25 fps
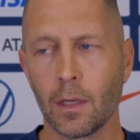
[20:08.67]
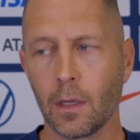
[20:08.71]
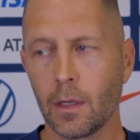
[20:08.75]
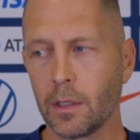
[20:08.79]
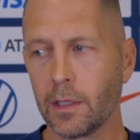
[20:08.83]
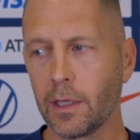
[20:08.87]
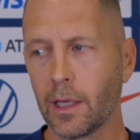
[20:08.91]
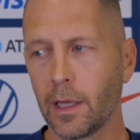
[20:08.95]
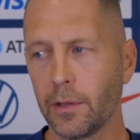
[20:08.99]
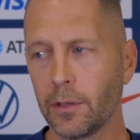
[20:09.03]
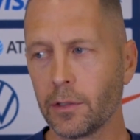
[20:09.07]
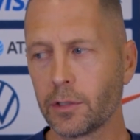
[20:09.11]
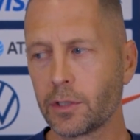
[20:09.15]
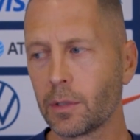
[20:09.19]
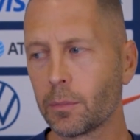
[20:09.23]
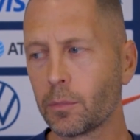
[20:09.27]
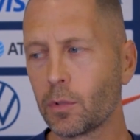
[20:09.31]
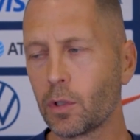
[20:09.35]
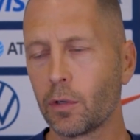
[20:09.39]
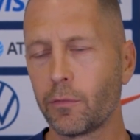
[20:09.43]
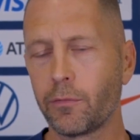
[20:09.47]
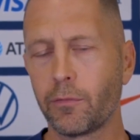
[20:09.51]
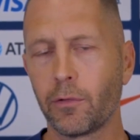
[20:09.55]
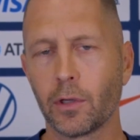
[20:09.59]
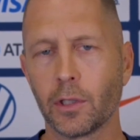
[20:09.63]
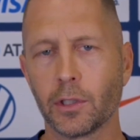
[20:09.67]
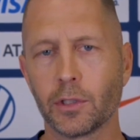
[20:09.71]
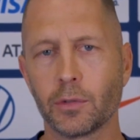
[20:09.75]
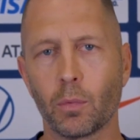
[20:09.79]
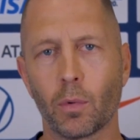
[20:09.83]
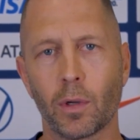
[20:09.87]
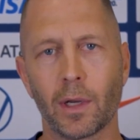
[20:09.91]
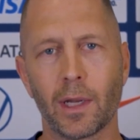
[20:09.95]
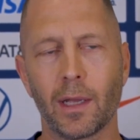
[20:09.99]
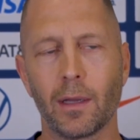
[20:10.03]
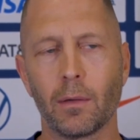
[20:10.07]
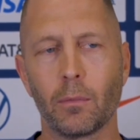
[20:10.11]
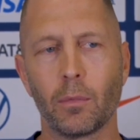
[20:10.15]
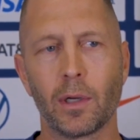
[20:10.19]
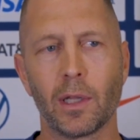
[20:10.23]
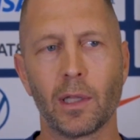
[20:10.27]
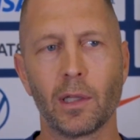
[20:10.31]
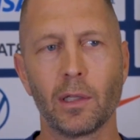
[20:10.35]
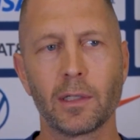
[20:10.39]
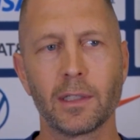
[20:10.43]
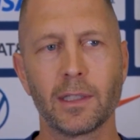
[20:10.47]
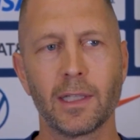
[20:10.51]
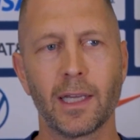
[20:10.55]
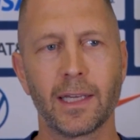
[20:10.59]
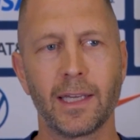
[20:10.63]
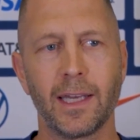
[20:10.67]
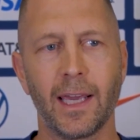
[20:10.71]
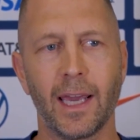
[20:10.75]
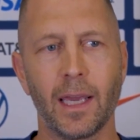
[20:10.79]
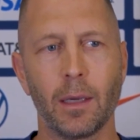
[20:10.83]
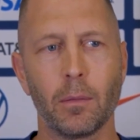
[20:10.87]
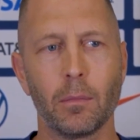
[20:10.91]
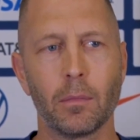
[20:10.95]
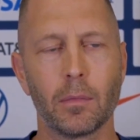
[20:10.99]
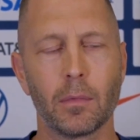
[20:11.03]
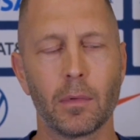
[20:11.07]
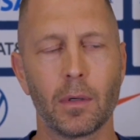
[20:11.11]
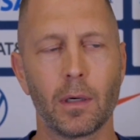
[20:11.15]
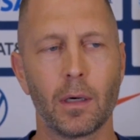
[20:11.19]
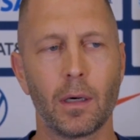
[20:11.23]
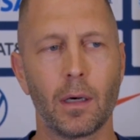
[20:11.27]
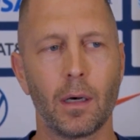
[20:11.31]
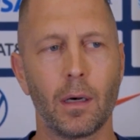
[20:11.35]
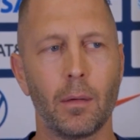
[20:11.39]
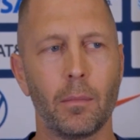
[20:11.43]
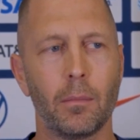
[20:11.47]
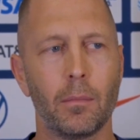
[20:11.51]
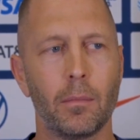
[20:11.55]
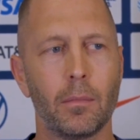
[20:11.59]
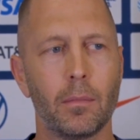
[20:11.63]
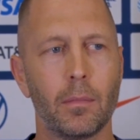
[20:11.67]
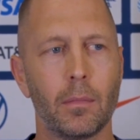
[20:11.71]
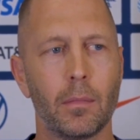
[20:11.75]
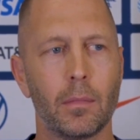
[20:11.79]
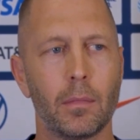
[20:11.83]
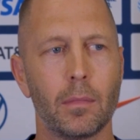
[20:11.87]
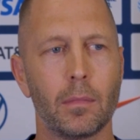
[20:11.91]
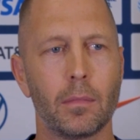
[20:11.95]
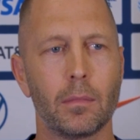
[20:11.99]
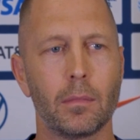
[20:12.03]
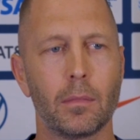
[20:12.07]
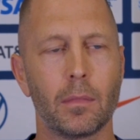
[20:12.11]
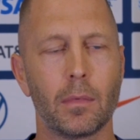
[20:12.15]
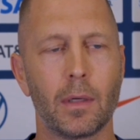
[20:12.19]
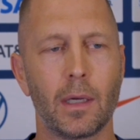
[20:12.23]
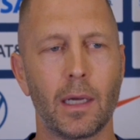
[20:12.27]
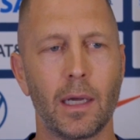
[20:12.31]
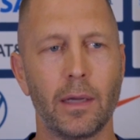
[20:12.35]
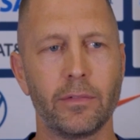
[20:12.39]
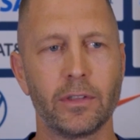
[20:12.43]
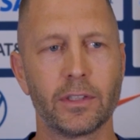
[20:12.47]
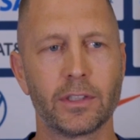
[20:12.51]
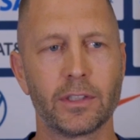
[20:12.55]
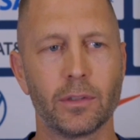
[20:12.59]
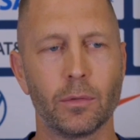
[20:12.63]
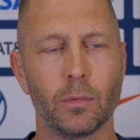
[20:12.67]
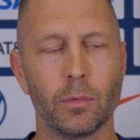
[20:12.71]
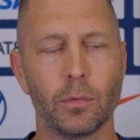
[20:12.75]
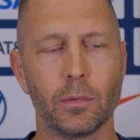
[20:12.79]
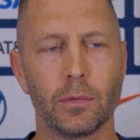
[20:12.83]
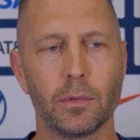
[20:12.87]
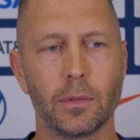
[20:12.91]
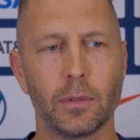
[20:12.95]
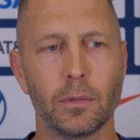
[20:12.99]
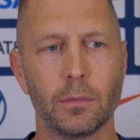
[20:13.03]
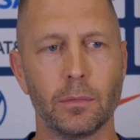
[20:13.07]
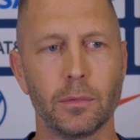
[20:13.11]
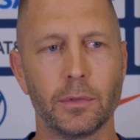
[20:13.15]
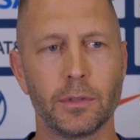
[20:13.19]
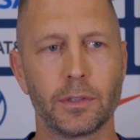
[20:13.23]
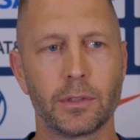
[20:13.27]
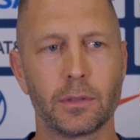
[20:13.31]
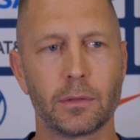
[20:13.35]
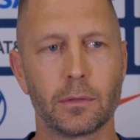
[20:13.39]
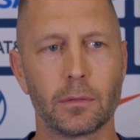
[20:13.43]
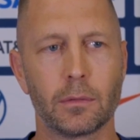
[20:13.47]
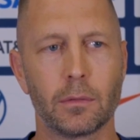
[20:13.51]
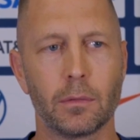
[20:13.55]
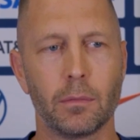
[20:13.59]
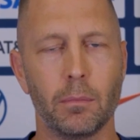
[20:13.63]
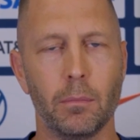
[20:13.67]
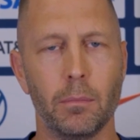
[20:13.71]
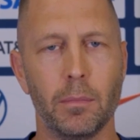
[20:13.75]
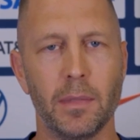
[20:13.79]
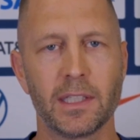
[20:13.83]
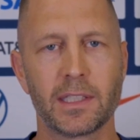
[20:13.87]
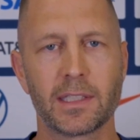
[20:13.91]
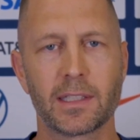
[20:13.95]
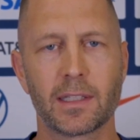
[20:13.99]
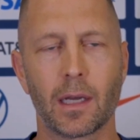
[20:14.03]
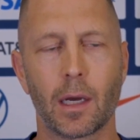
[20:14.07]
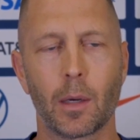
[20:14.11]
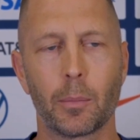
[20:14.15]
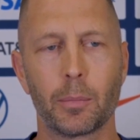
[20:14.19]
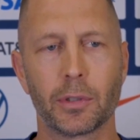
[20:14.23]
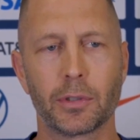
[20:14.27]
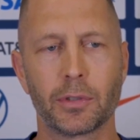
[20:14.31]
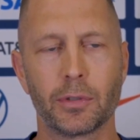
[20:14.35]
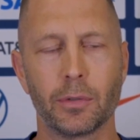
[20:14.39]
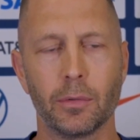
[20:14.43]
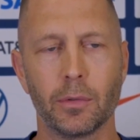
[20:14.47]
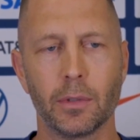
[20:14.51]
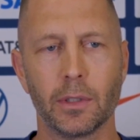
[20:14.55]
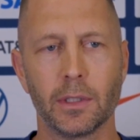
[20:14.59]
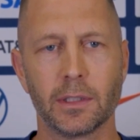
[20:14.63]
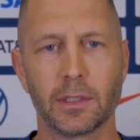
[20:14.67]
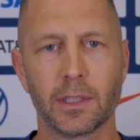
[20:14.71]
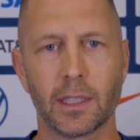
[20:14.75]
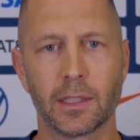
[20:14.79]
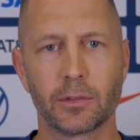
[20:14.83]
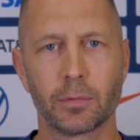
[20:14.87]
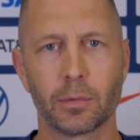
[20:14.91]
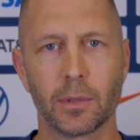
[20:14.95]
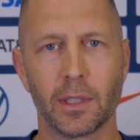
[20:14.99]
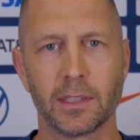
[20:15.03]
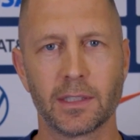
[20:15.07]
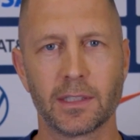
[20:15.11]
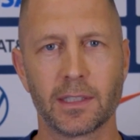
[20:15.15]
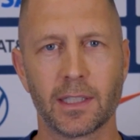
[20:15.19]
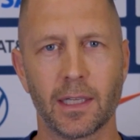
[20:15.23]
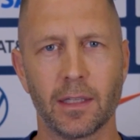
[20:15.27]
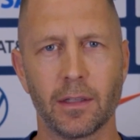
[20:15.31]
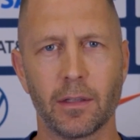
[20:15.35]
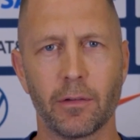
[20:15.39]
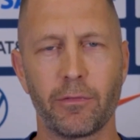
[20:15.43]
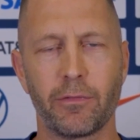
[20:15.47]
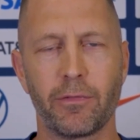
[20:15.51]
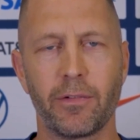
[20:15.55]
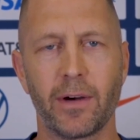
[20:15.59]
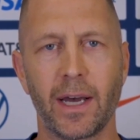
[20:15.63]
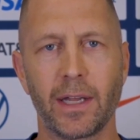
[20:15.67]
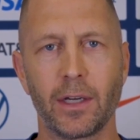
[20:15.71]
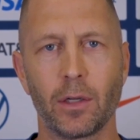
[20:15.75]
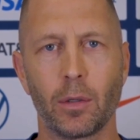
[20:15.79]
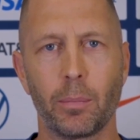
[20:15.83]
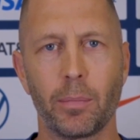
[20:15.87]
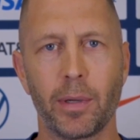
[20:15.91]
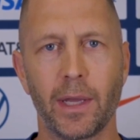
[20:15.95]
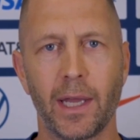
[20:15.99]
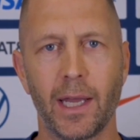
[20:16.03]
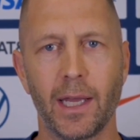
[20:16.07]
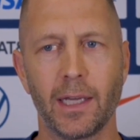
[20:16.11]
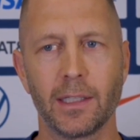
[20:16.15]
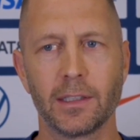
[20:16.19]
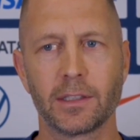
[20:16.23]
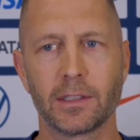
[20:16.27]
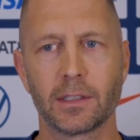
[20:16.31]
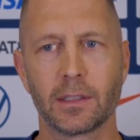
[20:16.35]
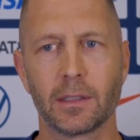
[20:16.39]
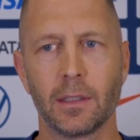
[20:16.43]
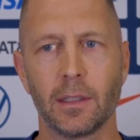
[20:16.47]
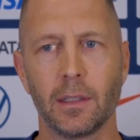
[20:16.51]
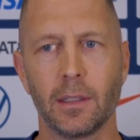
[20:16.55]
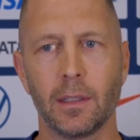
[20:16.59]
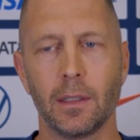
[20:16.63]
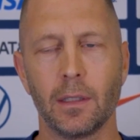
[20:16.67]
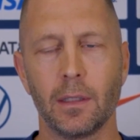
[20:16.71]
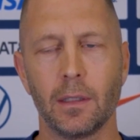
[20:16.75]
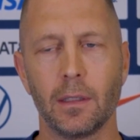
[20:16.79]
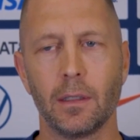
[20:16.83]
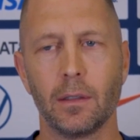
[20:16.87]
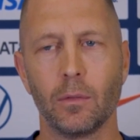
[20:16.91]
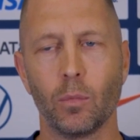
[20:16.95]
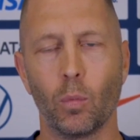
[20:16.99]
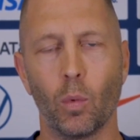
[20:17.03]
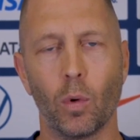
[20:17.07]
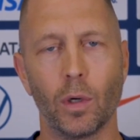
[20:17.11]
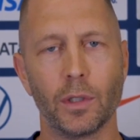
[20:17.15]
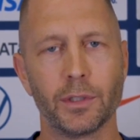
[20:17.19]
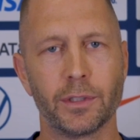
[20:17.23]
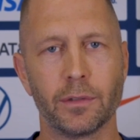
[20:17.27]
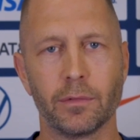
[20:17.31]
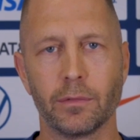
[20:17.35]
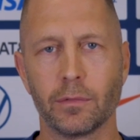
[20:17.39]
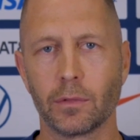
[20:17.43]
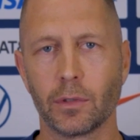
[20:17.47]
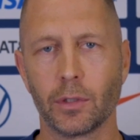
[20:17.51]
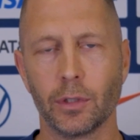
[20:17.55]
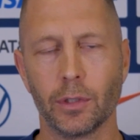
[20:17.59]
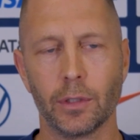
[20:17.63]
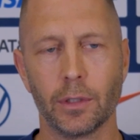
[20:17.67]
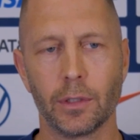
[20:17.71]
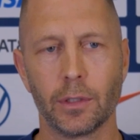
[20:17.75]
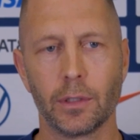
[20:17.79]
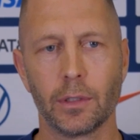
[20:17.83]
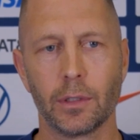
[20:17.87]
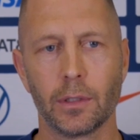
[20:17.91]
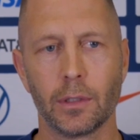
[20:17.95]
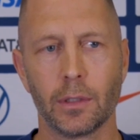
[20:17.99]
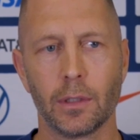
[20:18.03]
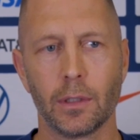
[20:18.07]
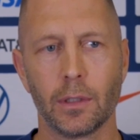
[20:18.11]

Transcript: Yeah, there's some good footage. When I look at that game, obviously it was missed opportunities. That's what I'd say. The final pass wasn't good.